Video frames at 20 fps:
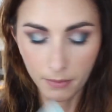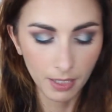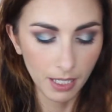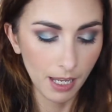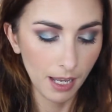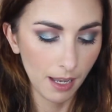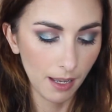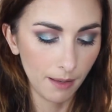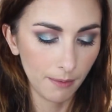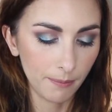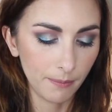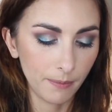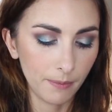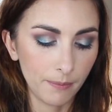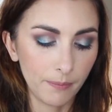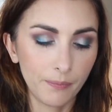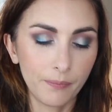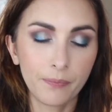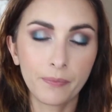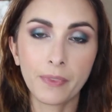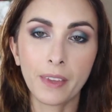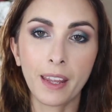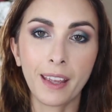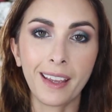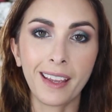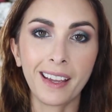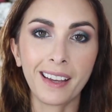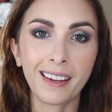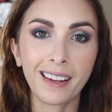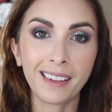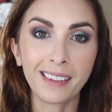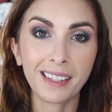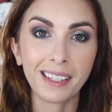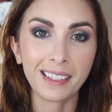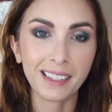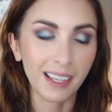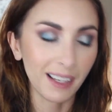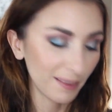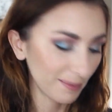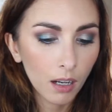Yeah, and I
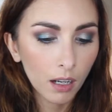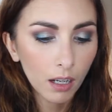like that.